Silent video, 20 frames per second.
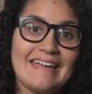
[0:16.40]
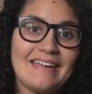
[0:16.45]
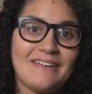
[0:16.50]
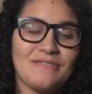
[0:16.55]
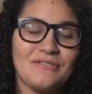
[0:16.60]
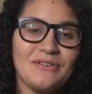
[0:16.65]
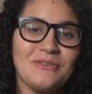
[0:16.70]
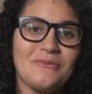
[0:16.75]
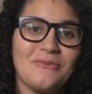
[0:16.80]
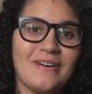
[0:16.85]

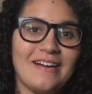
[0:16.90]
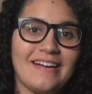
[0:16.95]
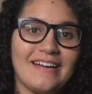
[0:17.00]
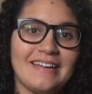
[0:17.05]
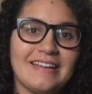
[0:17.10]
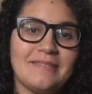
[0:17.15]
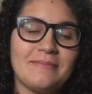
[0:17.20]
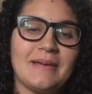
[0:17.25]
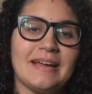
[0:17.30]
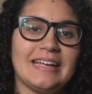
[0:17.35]

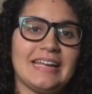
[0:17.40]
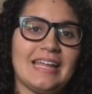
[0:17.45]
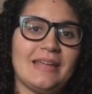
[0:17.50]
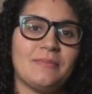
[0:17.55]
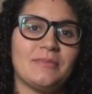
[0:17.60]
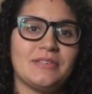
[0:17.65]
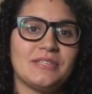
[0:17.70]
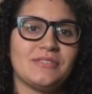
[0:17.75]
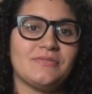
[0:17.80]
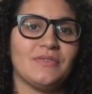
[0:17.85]
everyone, my
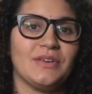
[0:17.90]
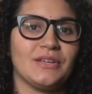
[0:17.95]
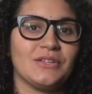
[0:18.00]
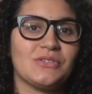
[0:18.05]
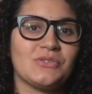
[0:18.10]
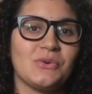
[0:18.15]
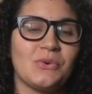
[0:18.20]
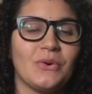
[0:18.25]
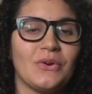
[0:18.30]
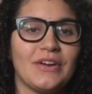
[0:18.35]
name is
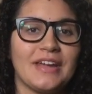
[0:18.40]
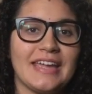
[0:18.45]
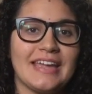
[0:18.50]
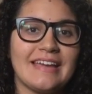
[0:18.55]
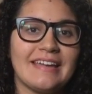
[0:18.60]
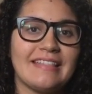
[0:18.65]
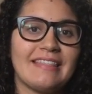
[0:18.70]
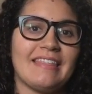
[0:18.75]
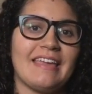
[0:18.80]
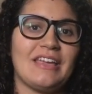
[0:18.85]

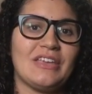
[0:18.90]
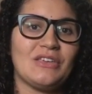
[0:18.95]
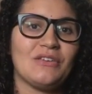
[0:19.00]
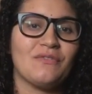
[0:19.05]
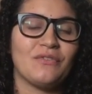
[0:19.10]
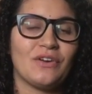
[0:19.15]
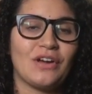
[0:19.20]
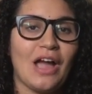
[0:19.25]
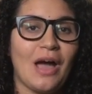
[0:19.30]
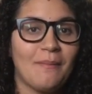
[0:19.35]
Victoria and thank
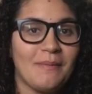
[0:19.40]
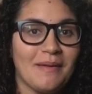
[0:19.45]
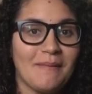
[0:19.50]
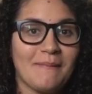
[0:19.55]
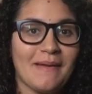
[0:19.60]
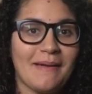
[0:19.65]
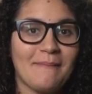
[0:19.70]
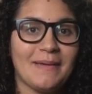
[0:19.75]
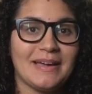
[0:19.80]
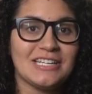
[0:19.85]
you for
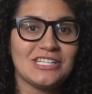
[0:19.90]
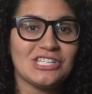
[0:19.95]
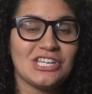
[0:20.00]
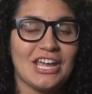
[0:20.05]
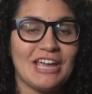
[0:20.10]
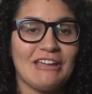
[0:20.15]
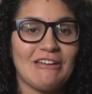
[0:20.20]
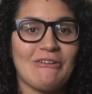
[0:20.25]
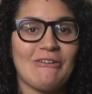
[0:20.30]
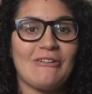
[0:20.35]
coming by my
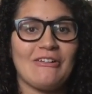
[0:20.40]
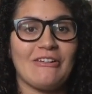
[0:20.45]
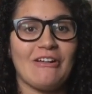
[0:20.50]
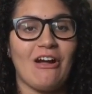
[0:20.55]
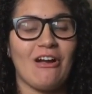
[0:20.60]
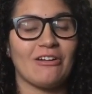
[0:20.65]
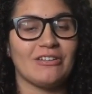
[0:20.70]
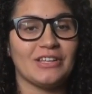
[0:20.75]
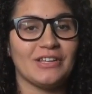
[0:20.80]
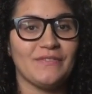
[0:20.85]
channel,
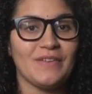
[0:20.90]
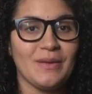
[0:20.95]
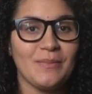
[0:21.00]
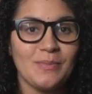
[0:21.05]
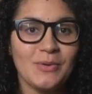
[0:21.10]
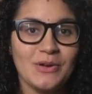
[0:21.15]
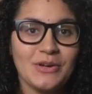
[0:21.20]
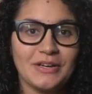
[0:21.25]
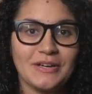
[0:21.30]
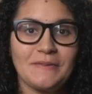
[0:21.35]
Our Living
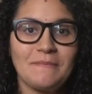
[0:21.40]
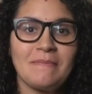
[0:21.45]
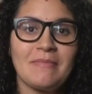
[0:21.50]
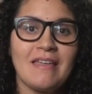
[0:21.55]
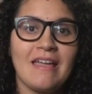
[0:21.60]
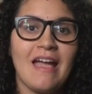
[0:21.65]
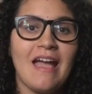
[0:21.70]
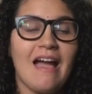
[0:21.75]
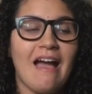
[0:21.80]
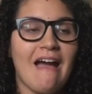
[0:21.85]
Book.
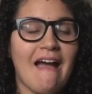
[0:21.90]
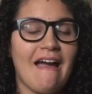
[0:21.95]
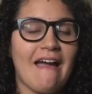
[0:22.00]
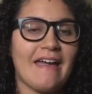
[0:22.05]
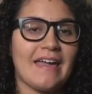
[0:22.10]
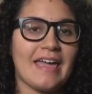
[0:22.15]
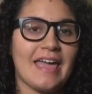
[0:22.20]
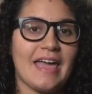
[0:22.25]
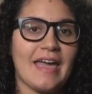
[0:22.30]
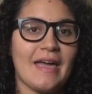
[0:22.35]

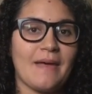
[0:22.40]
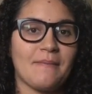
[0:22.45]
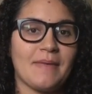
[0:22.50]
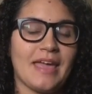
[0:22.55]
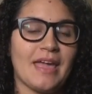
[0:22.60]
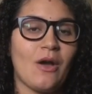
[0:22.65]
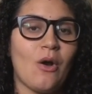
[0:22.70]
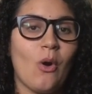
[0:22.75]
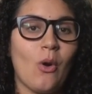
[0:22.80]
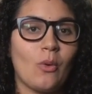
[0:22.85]
I am
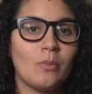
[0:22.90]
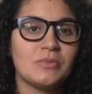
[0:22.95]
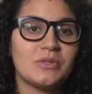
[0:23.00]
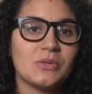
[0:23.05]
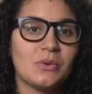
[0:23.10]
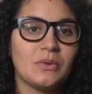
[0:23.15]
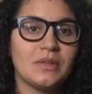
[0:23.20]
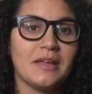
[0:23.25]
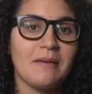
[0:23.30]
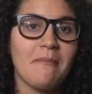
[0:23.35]
a
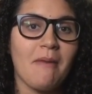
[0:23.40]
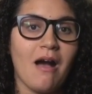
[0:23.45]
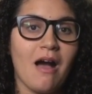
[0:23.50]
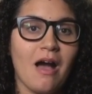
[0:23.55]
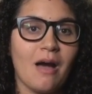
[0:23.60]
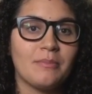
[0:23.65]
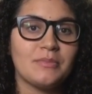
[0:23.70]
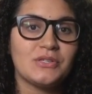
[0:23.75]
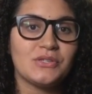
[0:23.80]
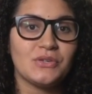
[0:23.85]
homeschooling
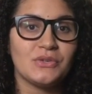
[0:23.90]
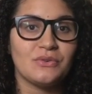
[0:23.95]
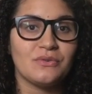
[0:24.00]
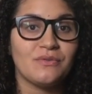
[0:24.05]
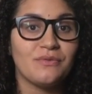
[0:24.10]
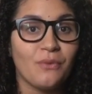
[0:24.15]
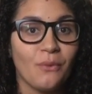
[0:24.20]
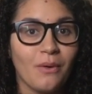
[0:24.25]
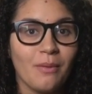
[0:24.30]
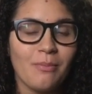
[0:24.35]
mom to
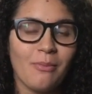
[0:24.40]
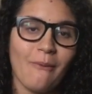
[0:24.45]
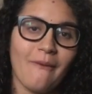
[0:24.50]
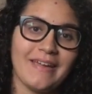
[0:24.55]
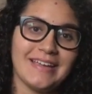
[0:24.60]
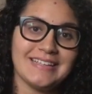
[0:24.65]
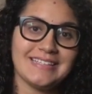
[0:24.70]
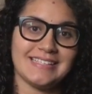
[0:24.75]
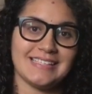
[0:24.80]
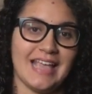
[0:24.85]
4
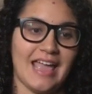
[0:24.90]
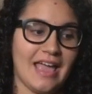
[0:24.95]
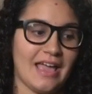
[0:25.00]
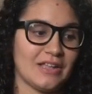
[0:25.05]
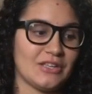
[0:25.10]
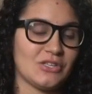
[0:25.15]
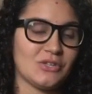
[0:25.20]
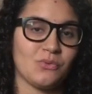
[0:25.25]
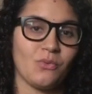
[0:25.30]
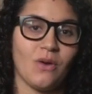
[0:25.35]
boys
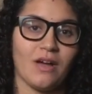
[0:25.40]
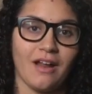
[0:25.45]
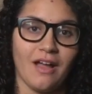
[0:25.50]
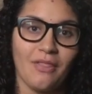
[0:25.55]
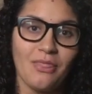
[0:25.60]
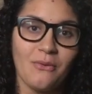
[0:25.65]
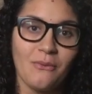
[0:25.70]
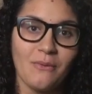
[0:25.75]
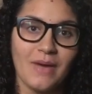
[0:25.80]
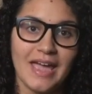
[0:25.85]
and 1
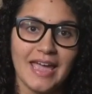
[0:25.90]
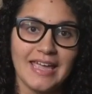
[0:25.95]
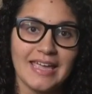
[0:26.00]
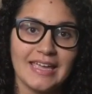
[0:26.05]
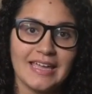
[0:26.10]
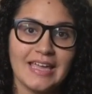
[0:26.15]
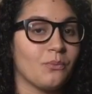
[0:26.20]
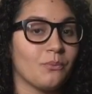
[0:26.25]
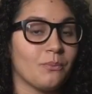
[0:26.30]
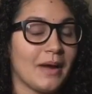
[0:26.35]
on the
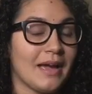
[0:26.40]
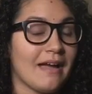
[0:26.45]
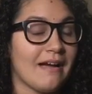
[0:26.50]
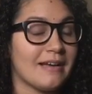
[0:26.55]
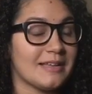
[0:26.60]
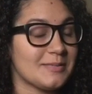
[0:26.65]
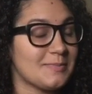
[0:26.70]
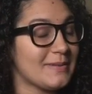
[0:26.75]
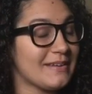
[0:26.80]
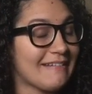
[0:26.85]
way. My
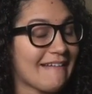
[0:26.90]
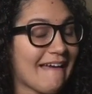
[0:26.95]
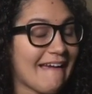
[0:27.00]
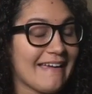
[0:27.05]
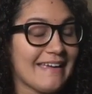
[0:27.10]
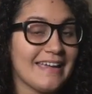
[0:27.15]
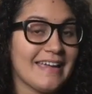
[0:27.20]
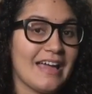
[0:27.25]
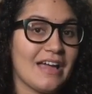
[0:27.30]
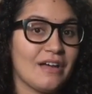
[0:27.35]
husband and
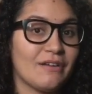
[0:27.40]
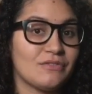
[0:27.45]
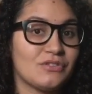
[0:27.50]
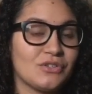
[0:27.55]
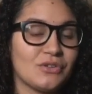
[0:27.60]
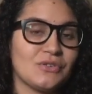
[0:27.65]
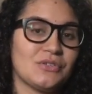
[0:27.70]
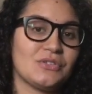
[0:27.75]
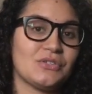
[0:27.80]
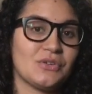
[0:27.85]
I have
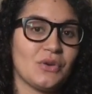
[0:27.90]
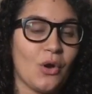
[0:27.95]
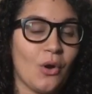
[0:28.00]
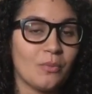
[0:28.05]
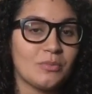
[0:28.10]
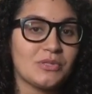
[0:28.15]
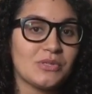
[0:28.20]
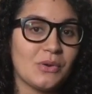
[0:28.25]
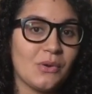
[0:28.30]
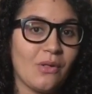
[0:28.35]
chosen to
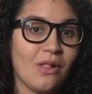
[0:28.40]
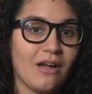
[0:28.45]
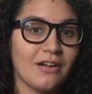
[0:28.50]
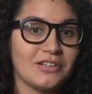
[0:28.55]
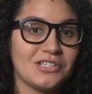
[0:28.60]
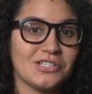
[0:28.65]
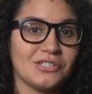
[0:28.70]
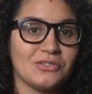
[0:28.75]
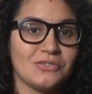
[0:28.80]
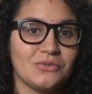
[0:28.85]
homeschool
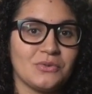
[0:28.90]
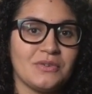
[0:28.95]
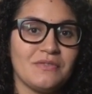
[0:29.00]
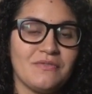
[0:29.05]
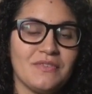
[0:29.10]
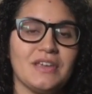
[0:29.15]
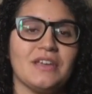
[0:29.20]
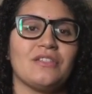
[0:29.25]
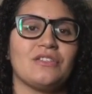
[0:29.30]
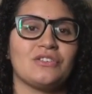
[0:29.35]
our
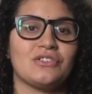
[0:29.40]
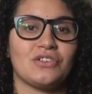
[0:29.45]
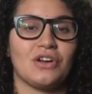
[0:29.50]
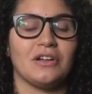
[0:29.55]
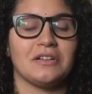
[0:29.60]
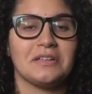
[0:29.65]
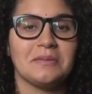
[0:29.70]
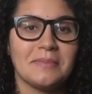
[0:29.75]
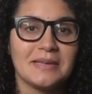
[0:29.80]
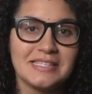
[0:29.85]
children via the
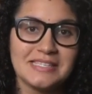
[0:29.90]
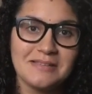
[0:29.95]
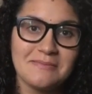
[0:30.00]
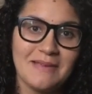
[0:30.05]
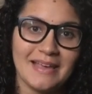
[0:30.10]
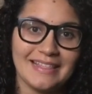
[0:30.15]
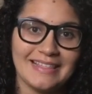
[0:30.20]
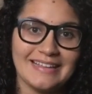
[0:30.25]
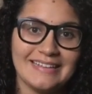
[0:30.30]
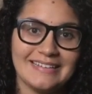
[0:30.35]
Charlotte
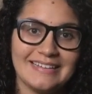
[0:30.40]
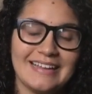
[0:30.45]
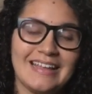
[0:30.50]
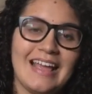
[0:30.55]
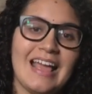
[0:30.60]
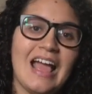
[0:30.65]
Mason method.